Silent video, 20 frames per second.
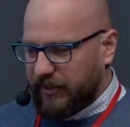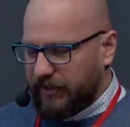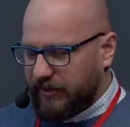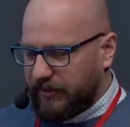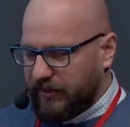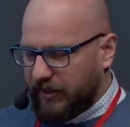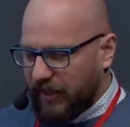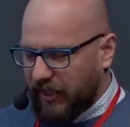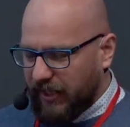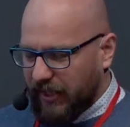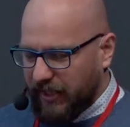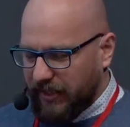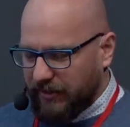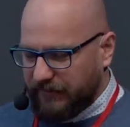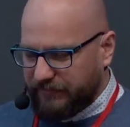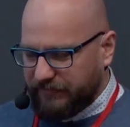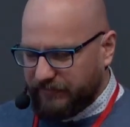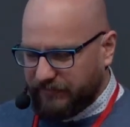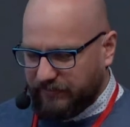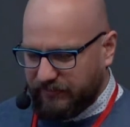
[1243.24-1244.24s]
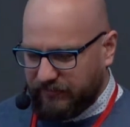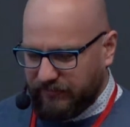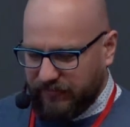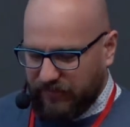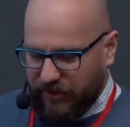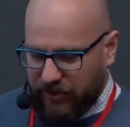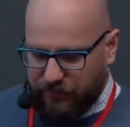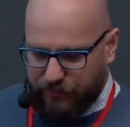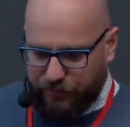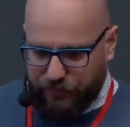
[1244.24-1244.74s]
it,
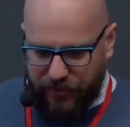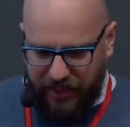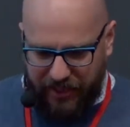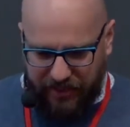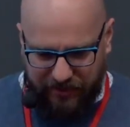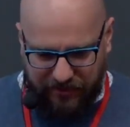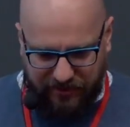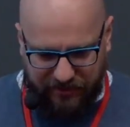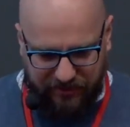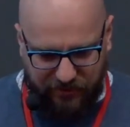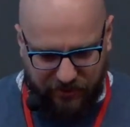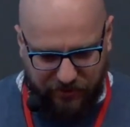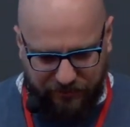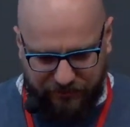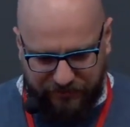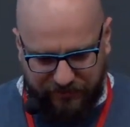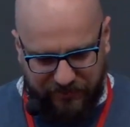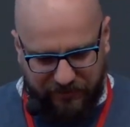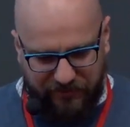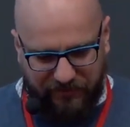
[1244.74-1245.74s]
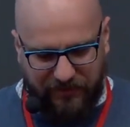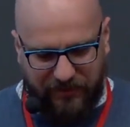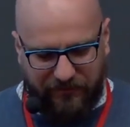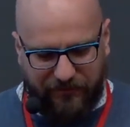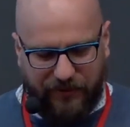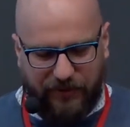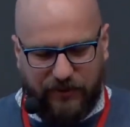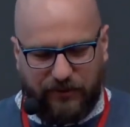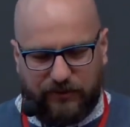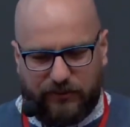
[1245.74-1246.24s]
it breaks. So
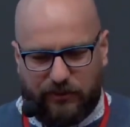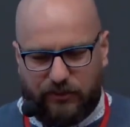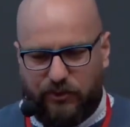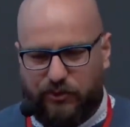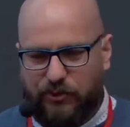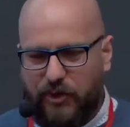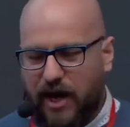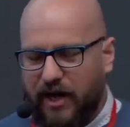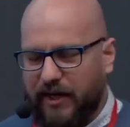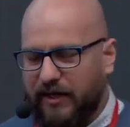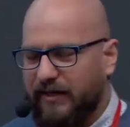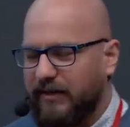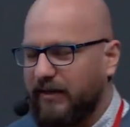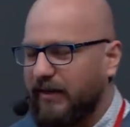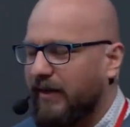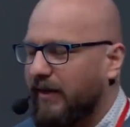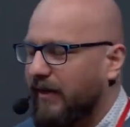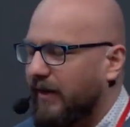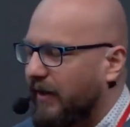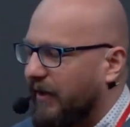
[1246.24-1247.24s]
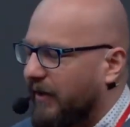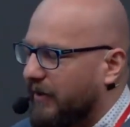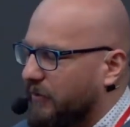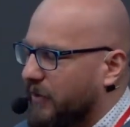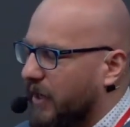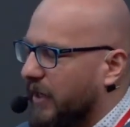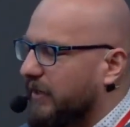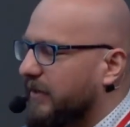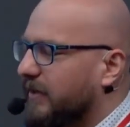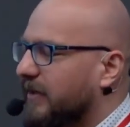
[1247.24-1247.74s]
difficult to track,
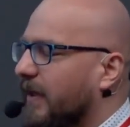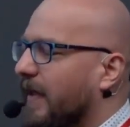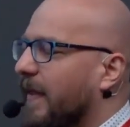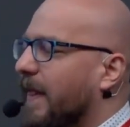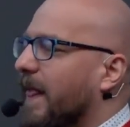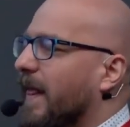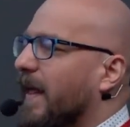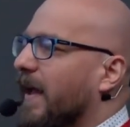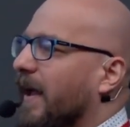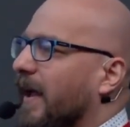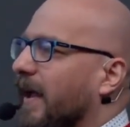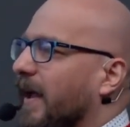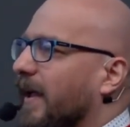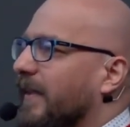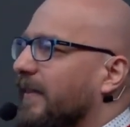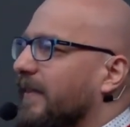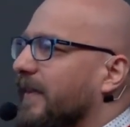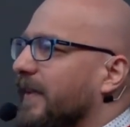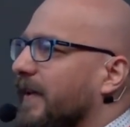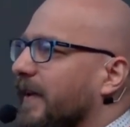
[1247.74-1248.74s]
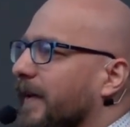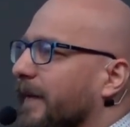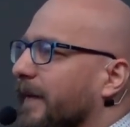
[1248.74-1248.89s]
right? And